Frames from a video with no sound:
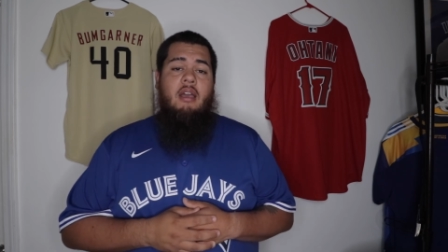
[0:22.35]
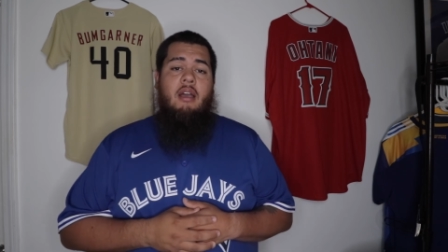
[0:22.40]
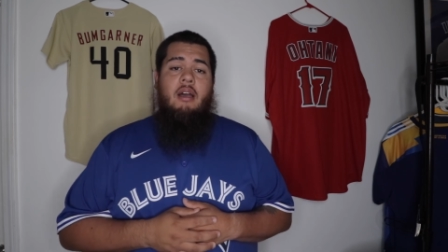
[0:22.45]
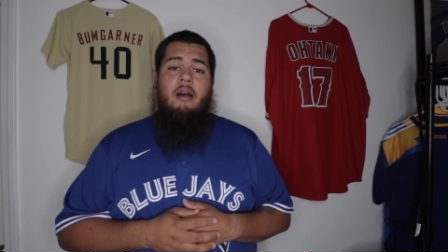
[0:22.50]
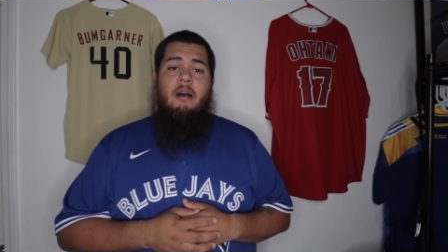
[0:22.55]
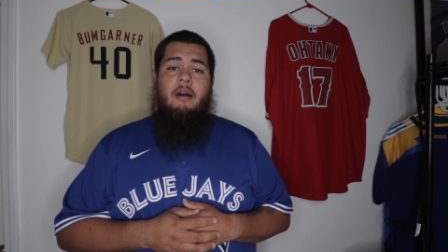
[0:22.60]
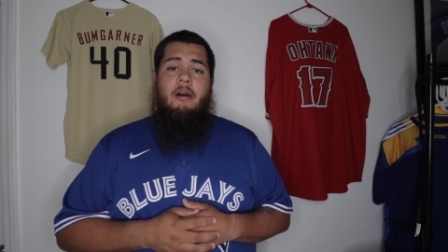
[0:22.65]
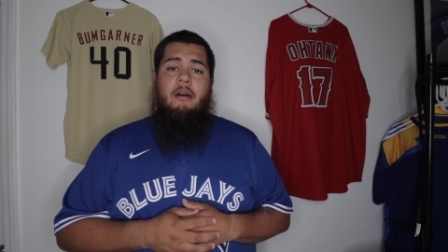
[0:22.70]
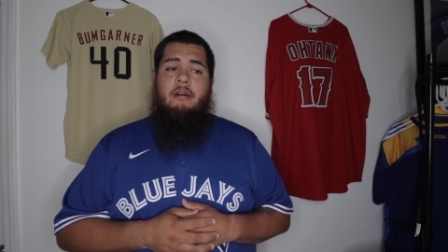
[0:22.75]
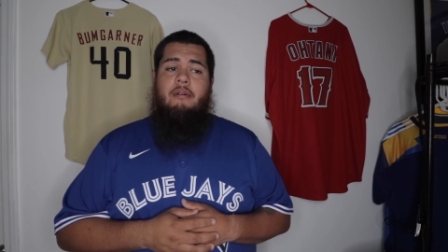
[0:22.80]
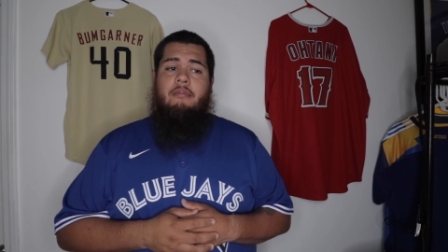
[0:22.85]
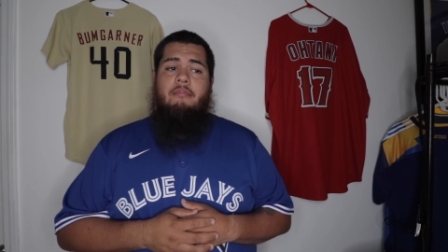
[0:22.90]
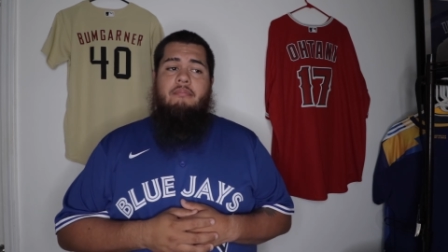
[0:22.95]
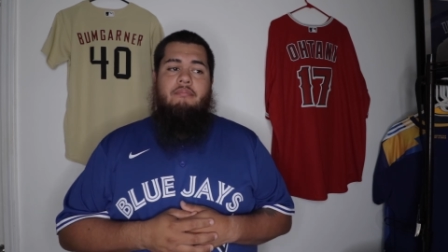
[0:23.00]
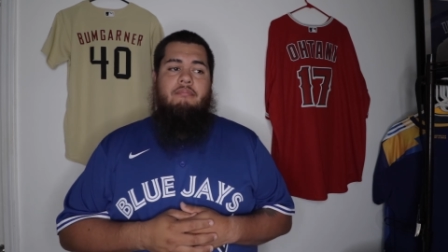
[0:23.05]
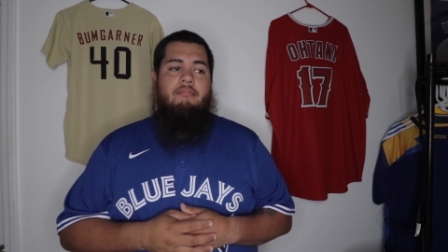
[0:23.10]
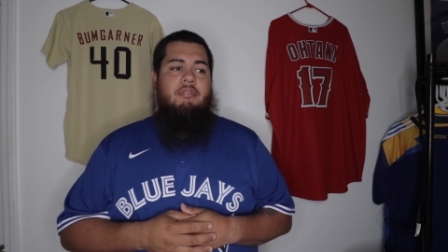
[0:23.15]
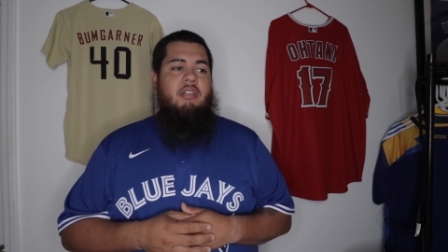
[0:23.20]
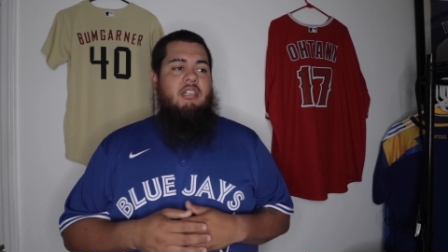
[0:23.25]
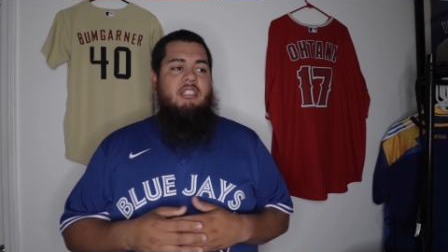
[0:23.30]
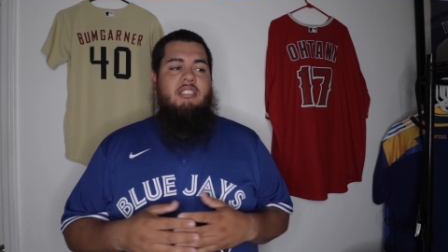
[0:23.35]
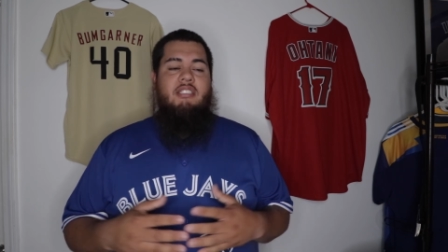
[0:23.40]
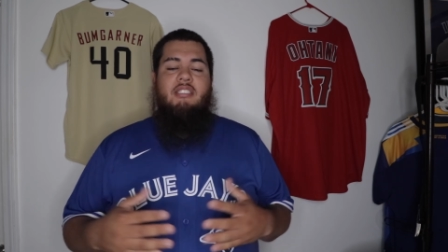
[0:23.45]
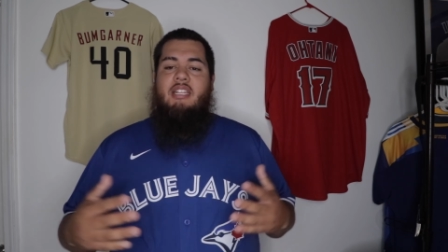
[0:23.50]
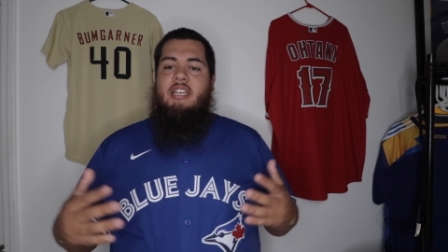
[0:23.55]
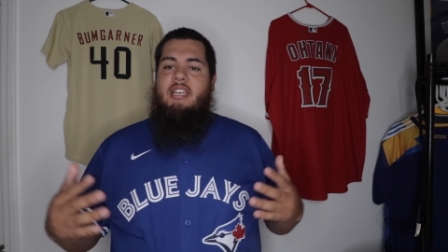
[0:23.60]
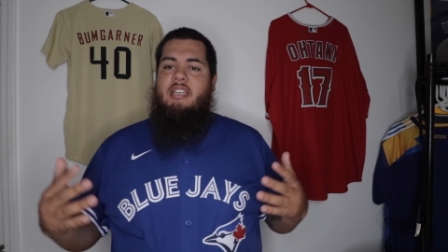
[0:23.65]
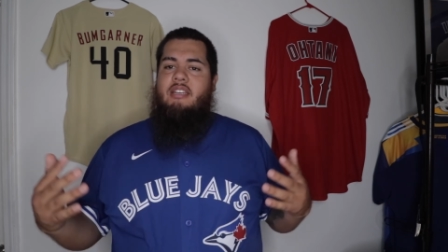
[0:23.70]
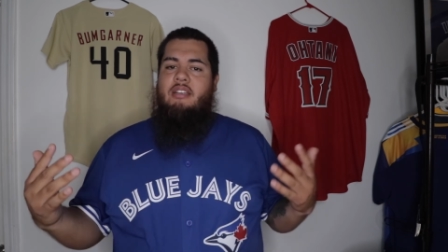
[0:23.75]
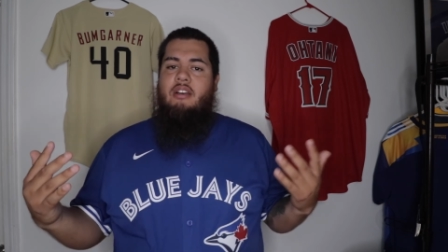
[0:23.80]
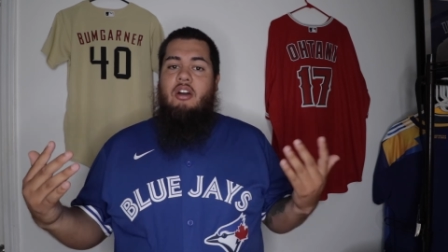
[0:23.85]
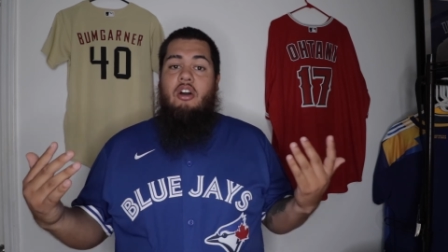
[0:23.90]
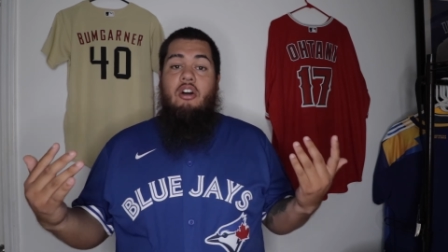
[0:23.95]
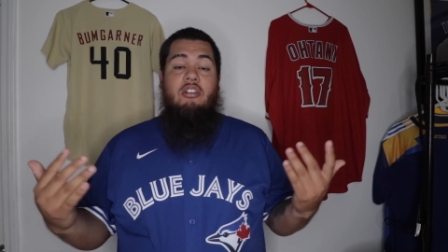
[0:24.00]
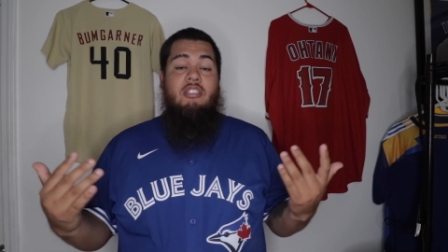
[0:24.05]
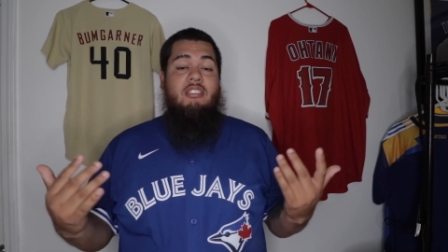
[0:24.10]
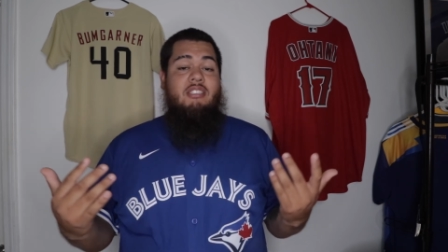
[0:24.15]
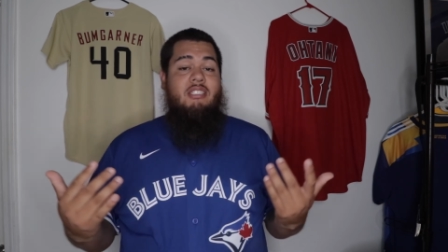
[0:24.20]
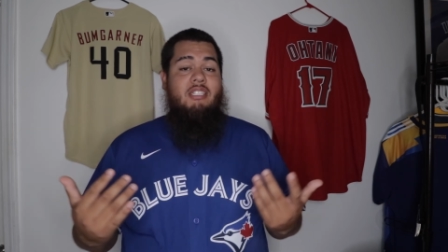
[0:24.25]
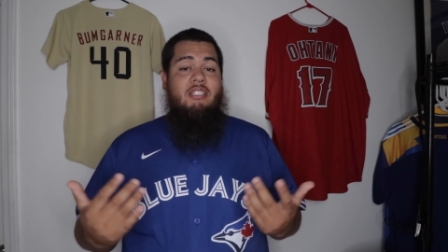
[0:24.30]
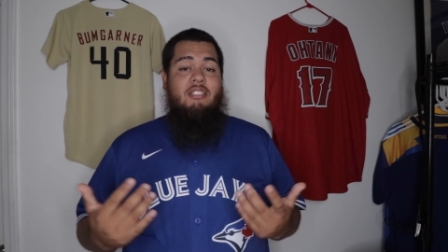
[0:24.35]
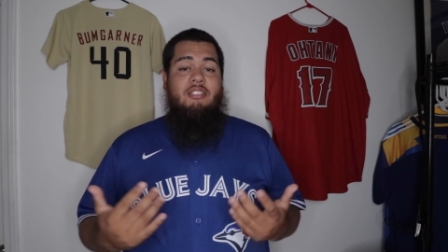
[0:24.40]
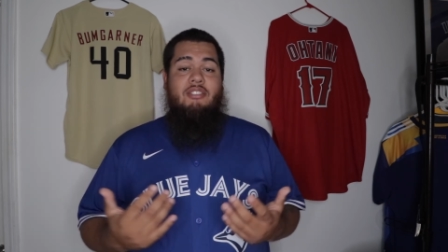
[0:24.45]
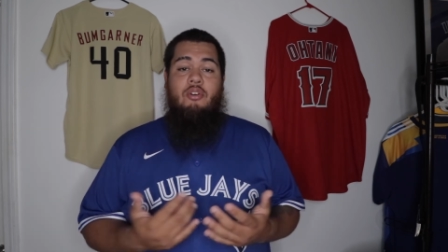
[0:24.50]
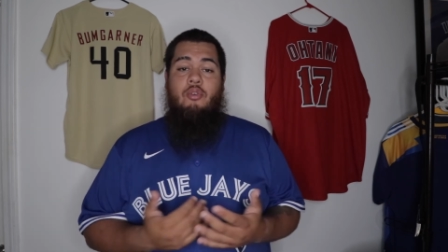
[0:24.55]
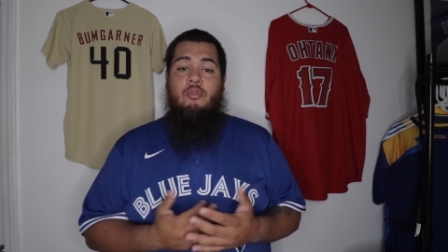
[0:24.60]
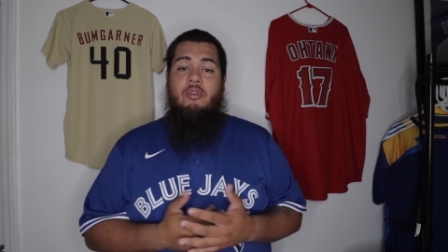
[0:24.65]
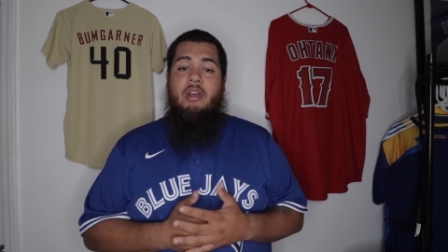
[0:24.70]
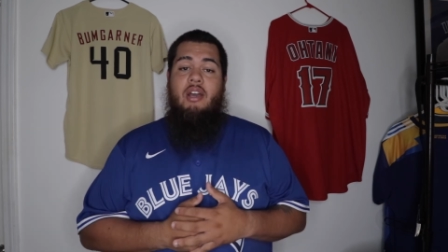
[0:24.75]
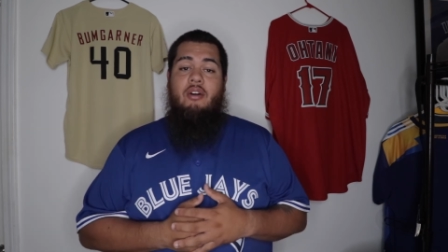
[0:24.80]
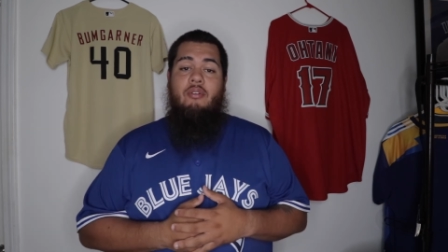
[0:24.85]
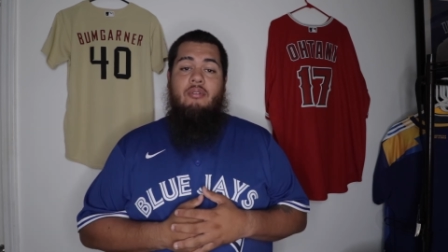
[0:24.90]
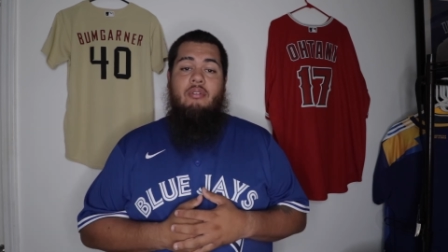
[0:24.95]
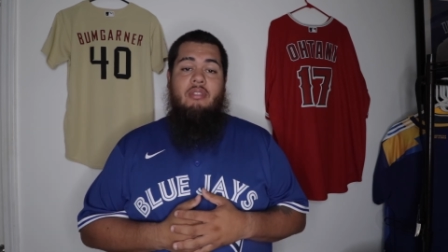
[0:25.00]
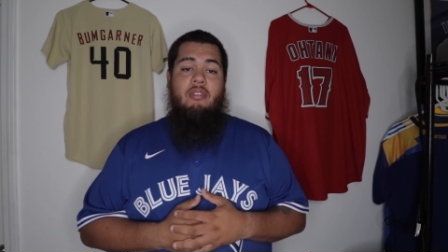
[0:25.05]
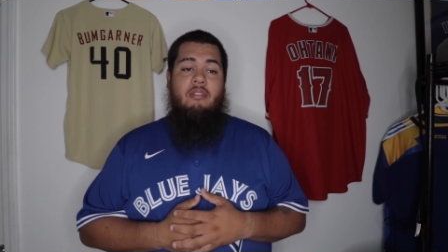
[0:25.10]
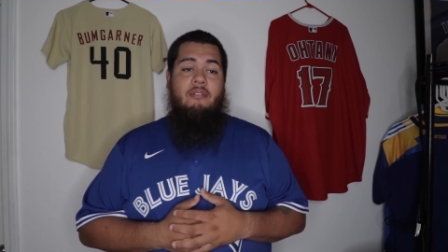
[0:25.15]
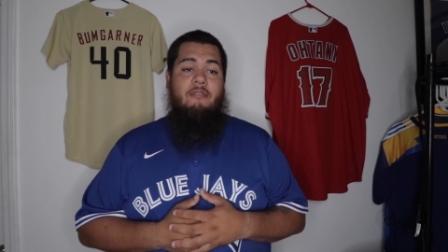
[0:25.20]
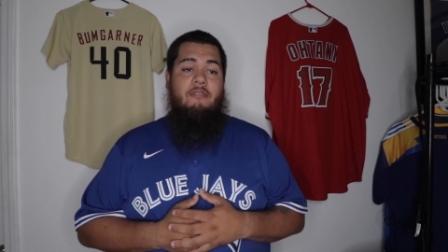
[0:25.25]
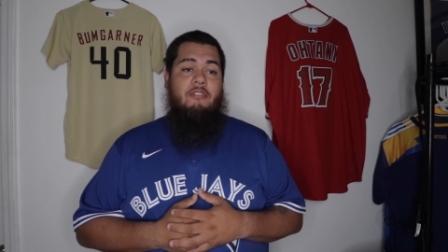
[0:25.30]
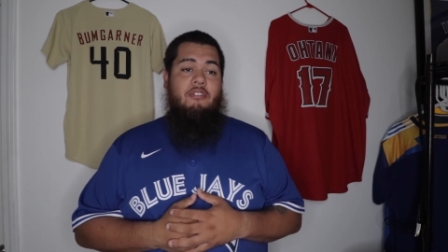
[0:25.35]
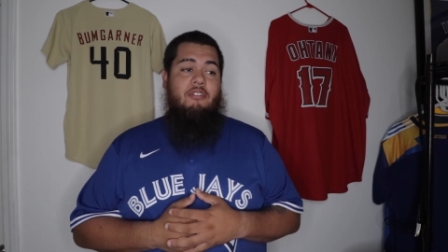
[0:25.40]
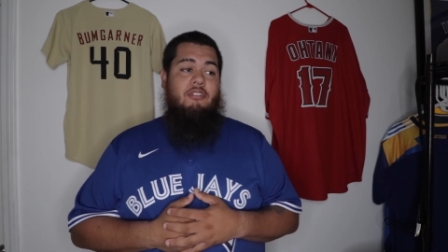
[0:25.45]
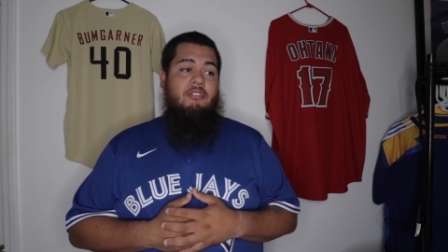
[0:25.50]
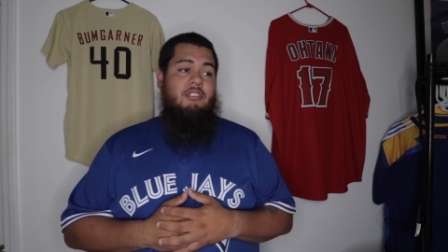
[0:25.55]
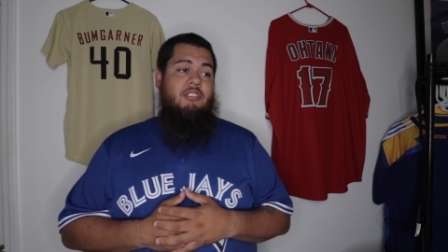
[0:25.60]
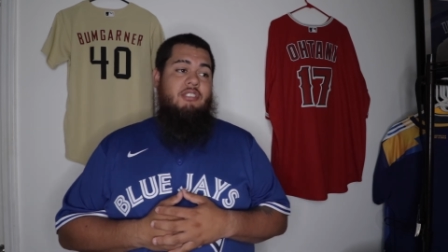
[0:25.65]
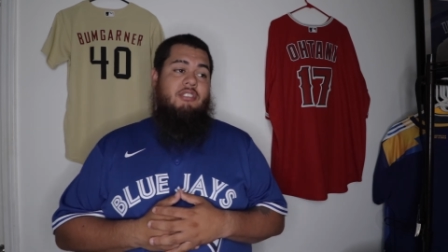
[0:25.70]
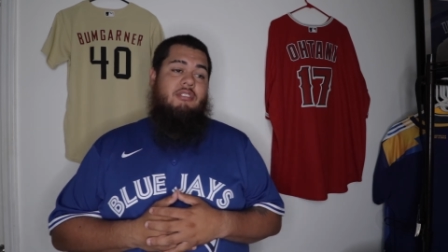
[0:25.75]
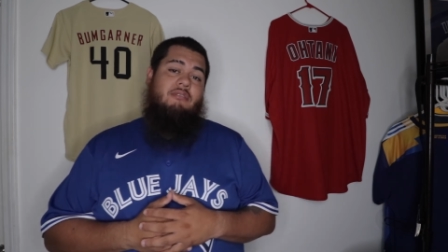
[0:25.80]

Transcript: because um, they honestly sold out in the first